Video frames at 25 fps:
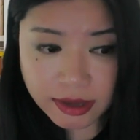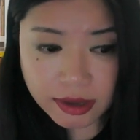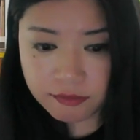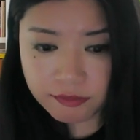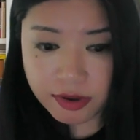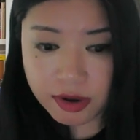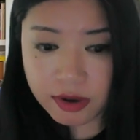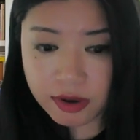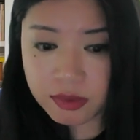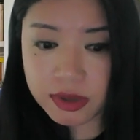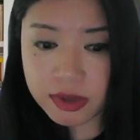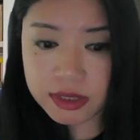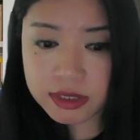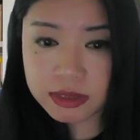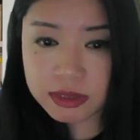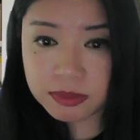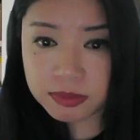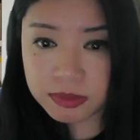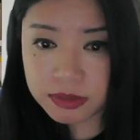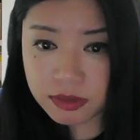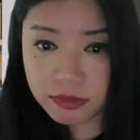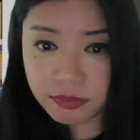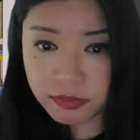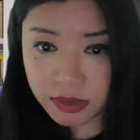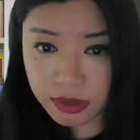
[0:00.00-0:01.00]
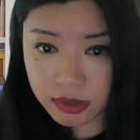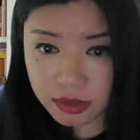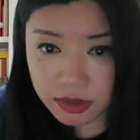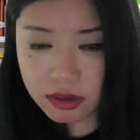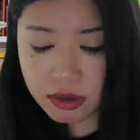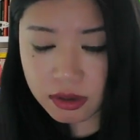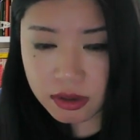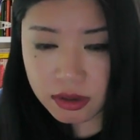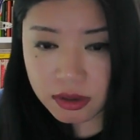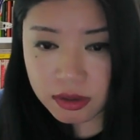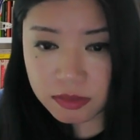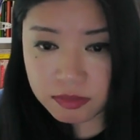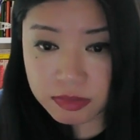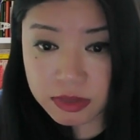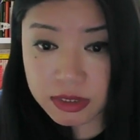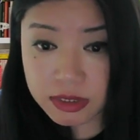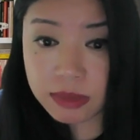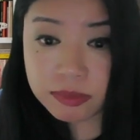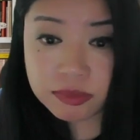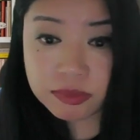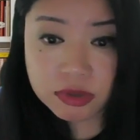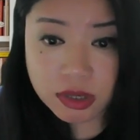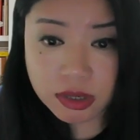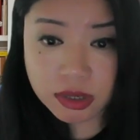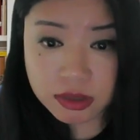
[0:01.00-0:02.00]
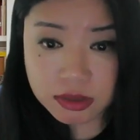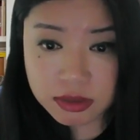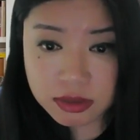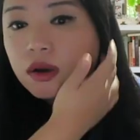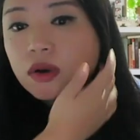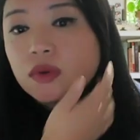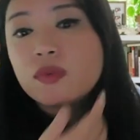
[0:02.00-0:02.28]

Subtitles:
very specific subject.